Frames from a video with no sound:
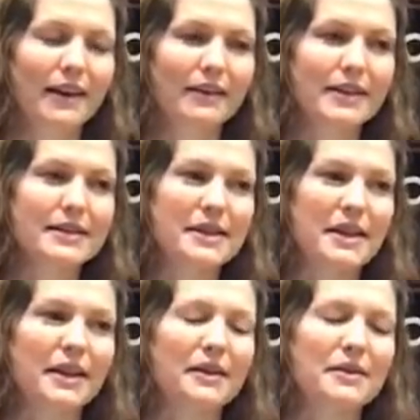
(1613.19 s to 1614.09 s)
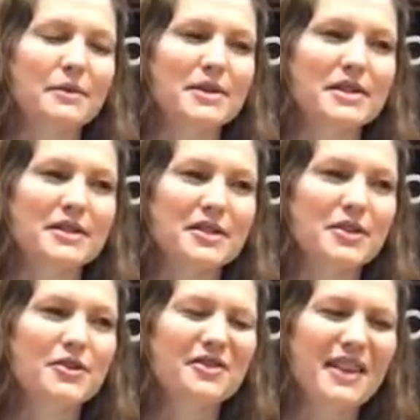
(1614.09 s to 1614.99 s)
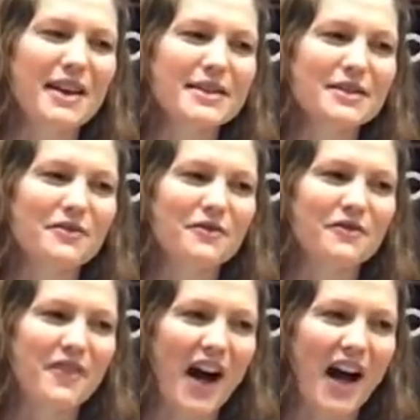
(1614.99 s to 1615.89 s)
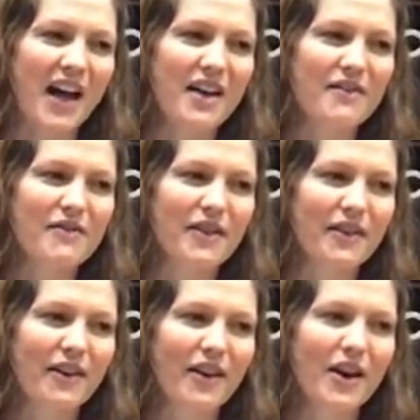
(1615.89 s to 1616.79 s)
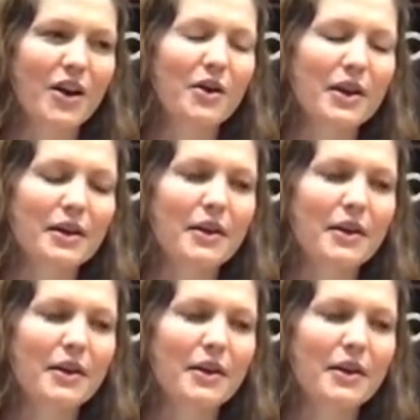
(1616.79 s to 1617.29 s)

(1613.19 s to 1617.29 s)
let's see, was it 2005?